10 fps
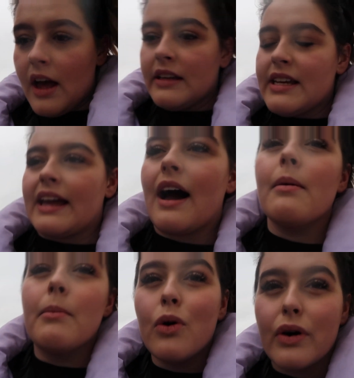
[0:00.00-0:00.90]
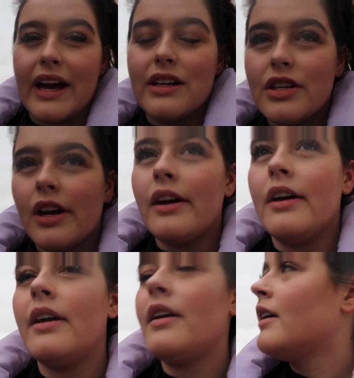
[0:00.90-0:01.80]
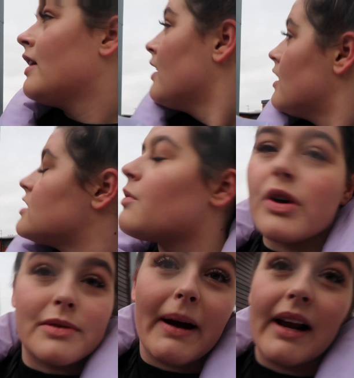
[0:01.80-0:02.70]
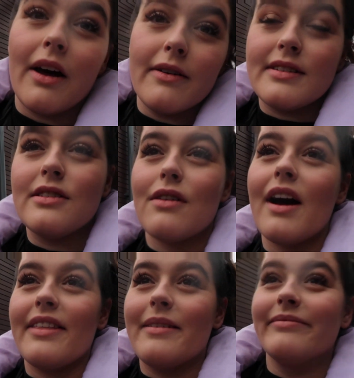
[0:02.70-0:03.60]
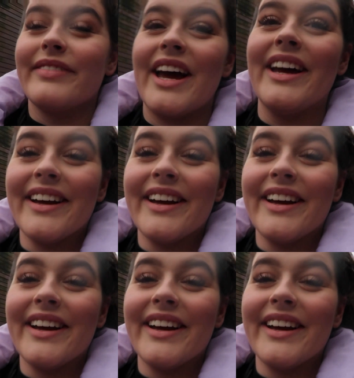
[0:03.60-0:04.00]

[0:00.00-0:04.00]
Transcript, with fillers: and take out a mortgage to wash my clothes and dry them.